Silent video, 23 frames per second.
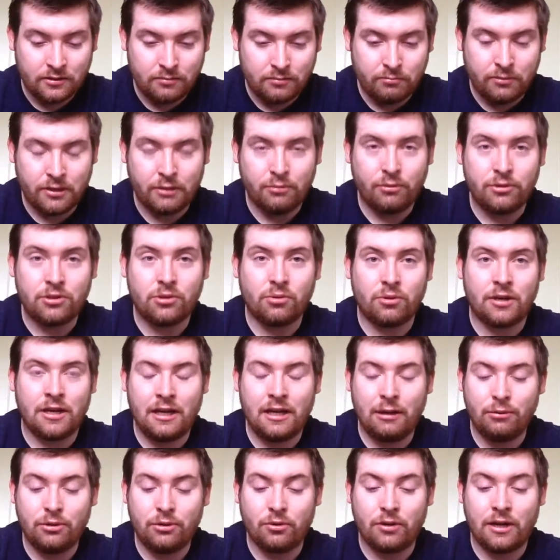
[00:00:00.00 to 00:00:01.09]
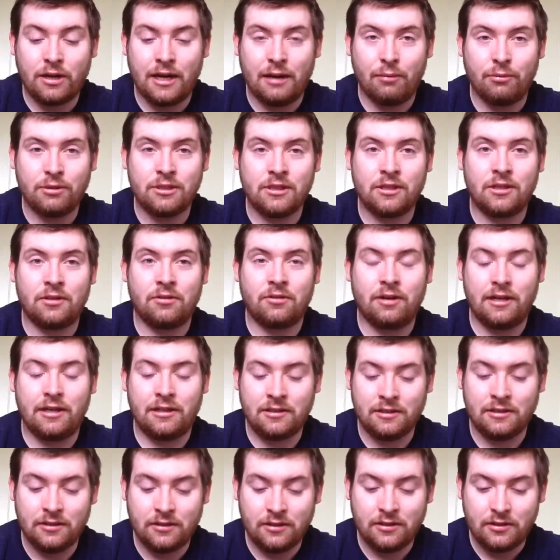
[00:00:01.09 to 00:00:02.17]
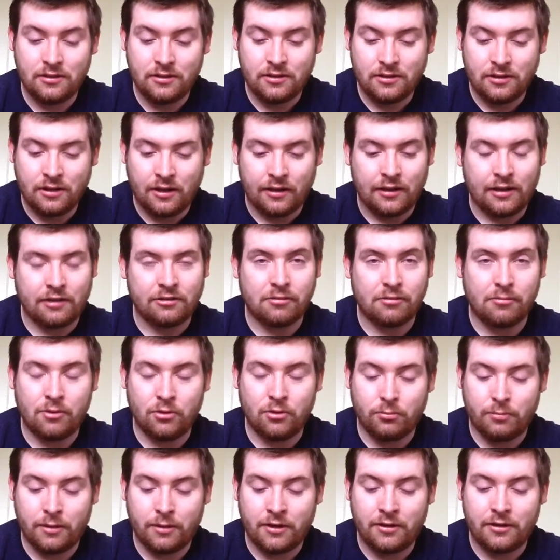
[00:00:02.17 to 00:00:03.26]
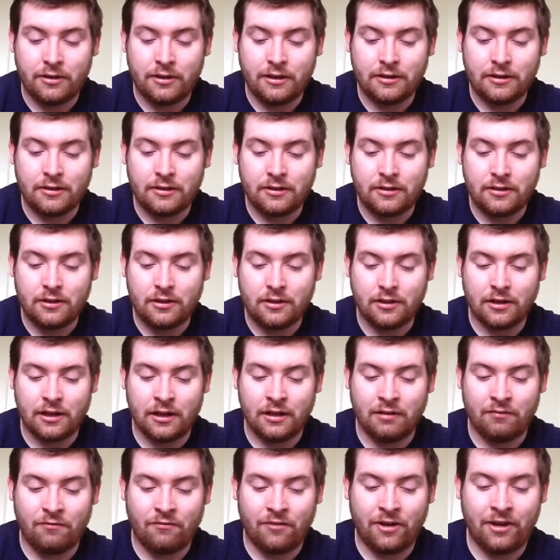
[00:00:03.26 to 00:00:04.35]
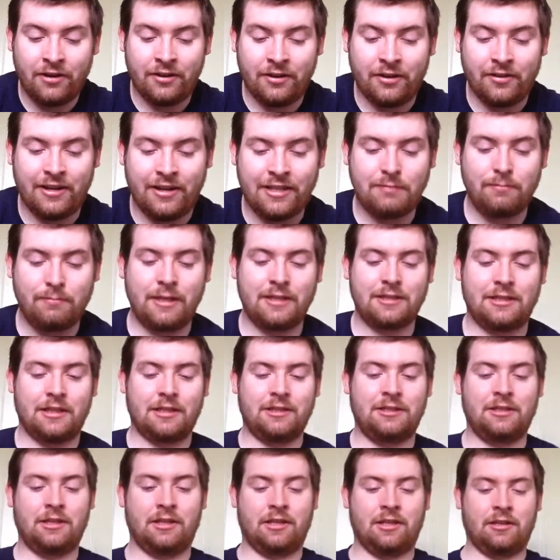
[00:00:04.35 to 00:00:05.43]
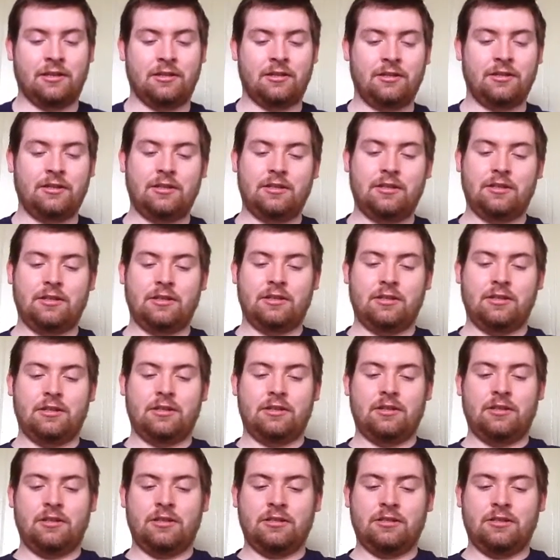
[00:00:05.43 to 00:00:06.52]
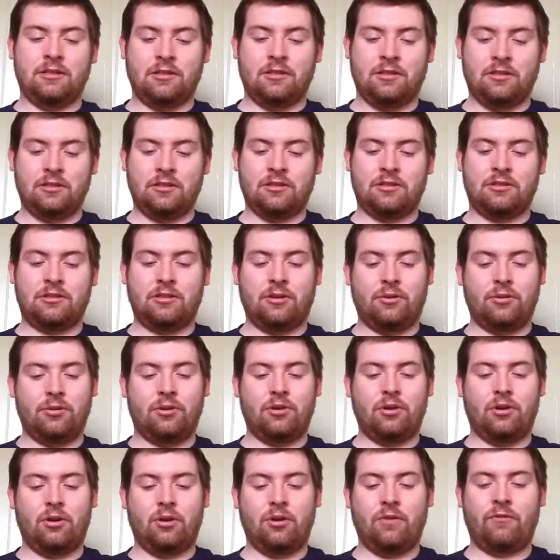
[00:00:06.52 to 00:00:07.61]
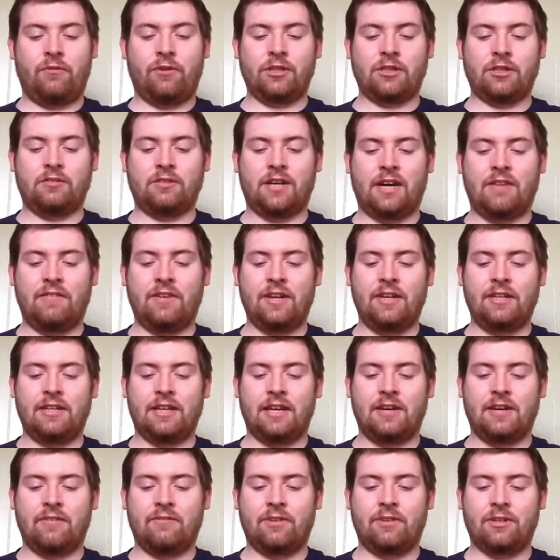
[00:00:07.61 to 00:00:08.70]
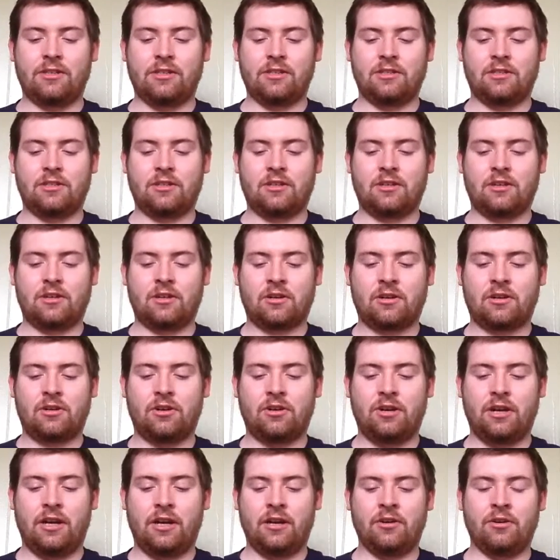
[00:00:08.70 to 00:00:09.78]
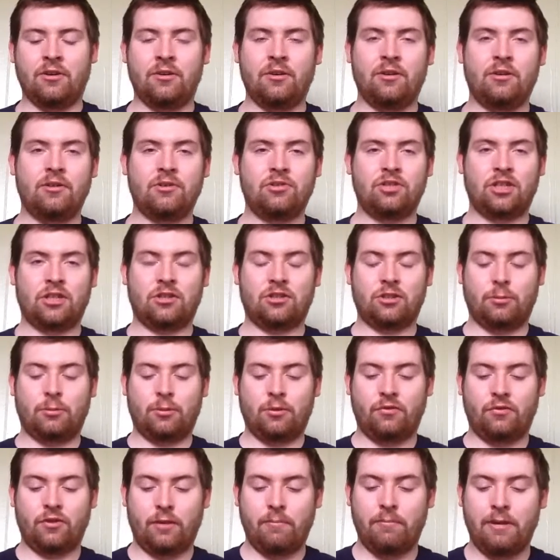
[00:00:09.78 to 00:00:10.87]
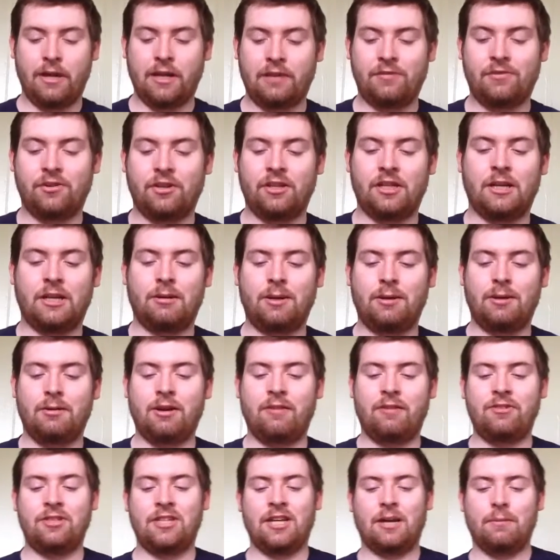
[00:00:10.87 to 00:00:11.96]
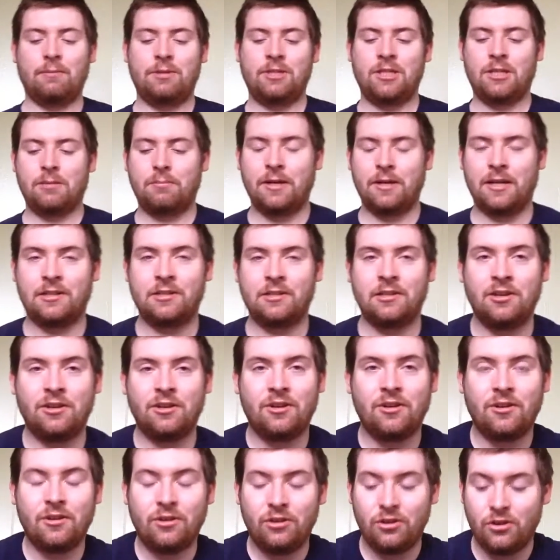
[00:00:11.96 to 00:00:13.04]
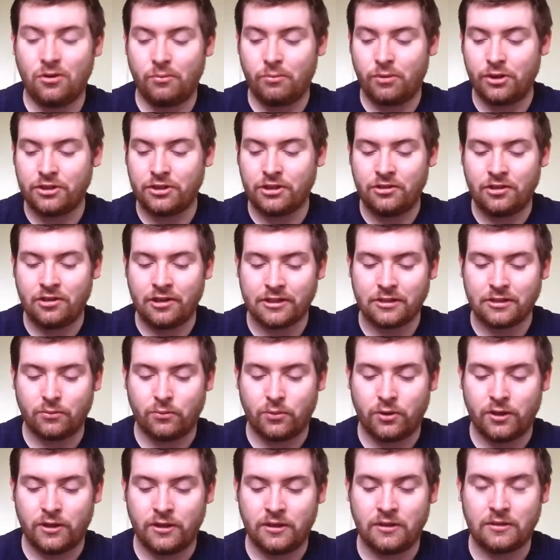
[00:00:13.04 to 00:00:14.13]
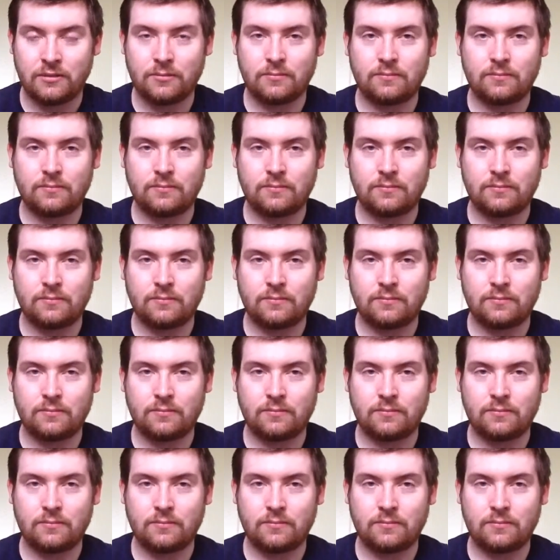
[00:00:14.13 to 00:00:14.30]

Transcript: But it was okay. It was okay. It wasn't great. I thought it was going to be a little better than that. Okay, finally, last match I saw. Stone Cold versus Rob Van Dam versus Kurt Angle. Tri triple threat match for the WWF Championship at No Mercy 2001.